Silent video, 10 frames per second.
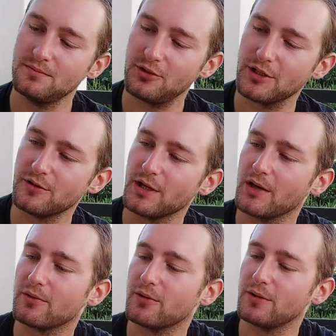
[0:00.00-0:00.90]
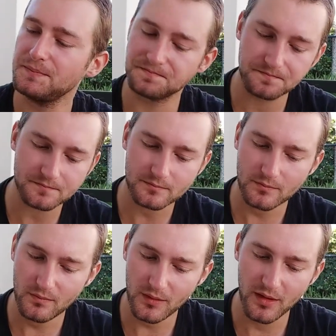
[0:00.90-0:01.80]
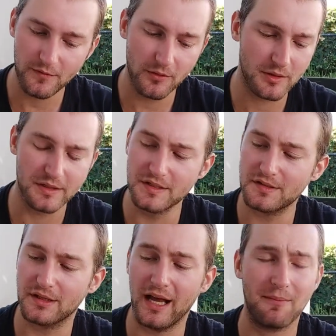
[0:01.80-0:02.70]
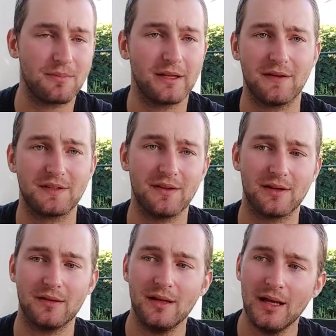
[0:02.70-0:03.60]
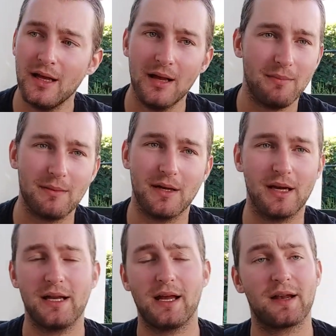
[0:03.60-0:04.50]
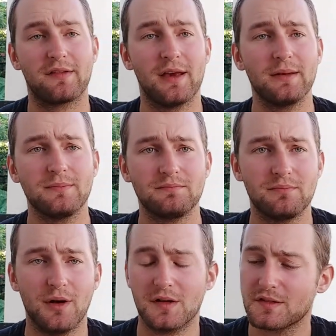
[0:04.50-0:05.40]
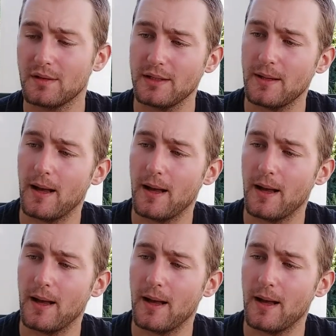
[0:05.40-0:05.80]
Pretty good overall. For what it is, I'd happily have to give it maybe an 8 out of 10, personally.